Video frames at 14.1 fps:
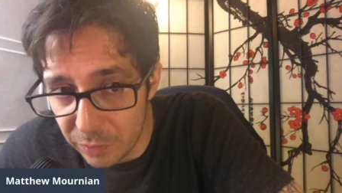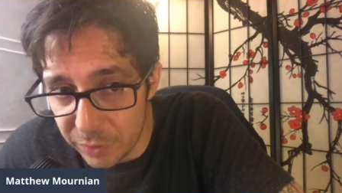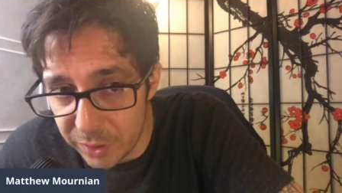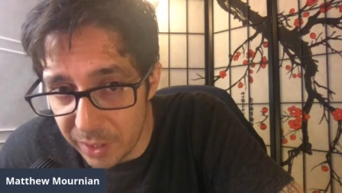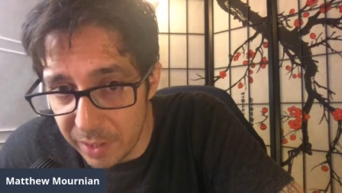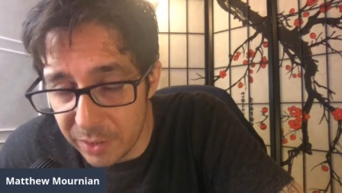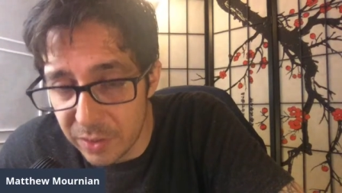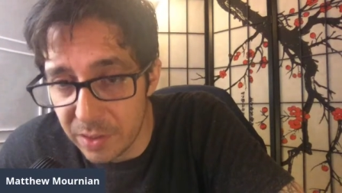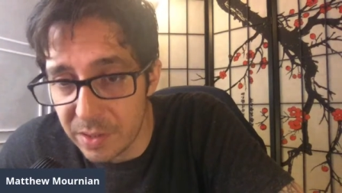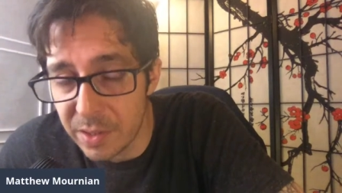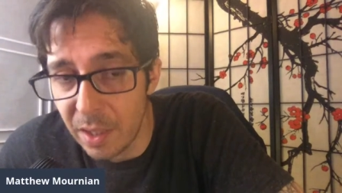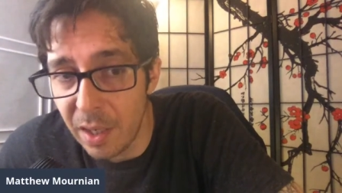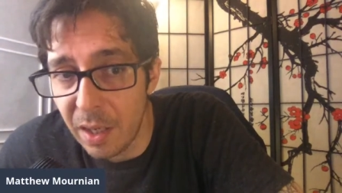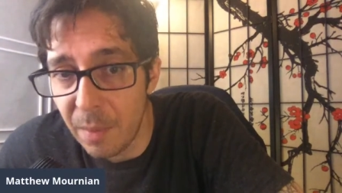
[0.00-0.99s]
changes,
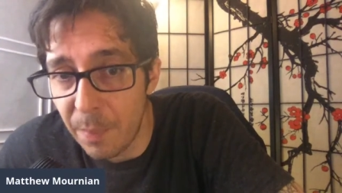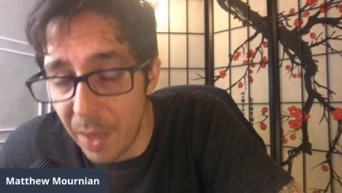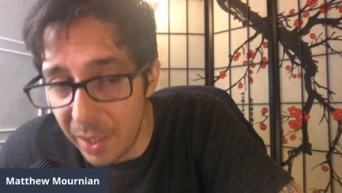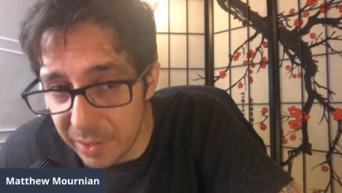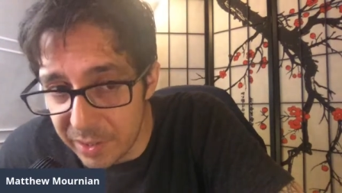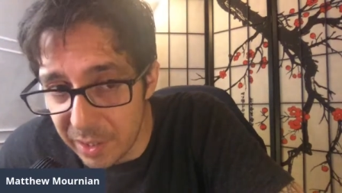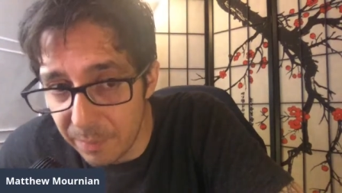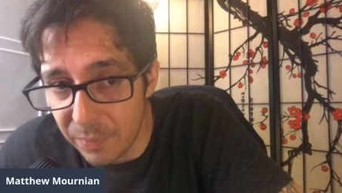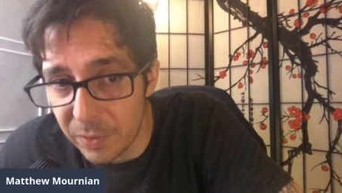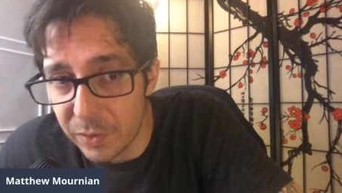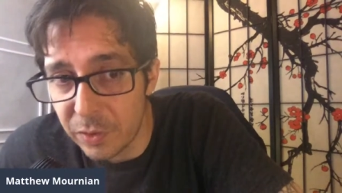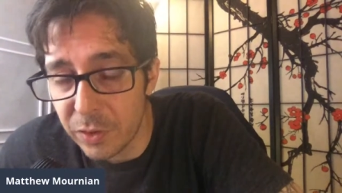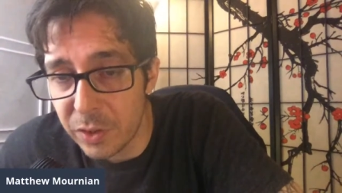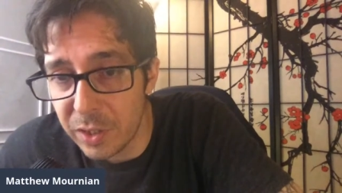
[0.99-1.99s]
body
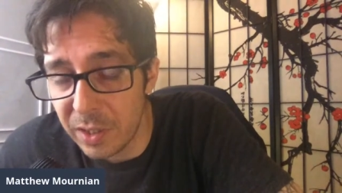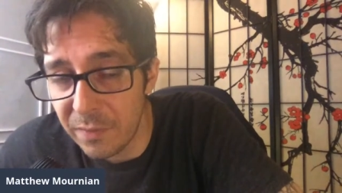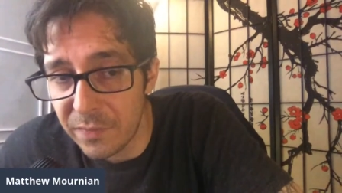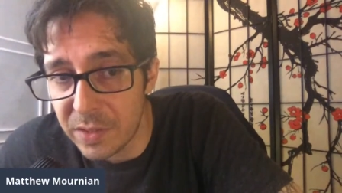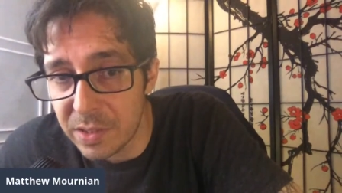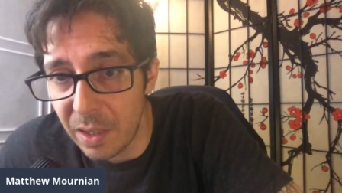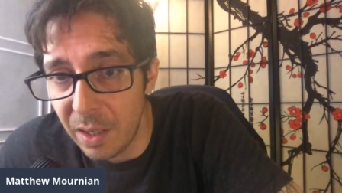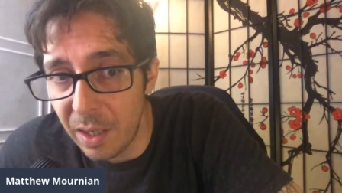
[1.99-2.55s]
temperature shifts,